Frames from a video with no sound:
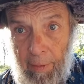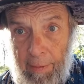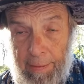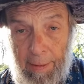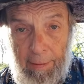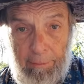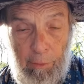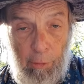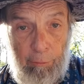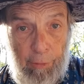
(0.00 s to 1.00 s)
Yeah,
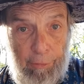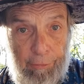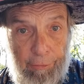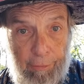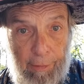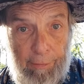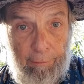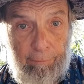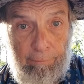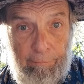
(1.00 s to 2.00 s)
no furniture on the.
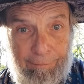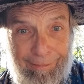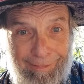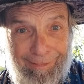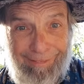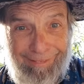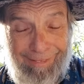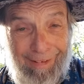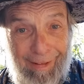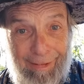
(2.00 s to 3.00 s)

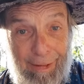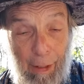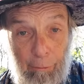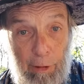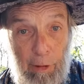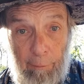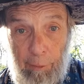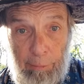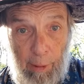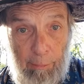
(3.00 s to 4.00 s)
Yeah, we love
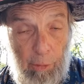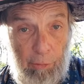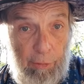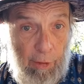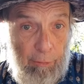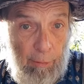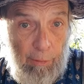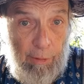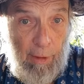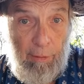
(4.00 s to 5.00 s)
to play music. That's what
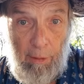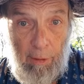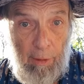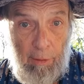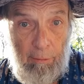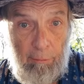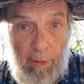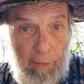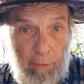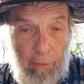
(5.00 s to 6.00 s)
we did. We
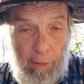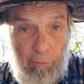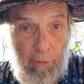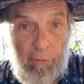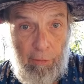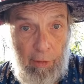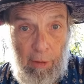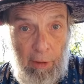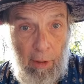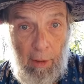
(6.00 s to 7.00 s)
had no
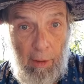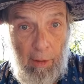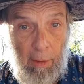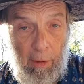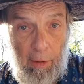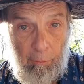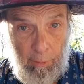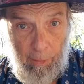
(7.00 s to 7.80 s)
electricity. We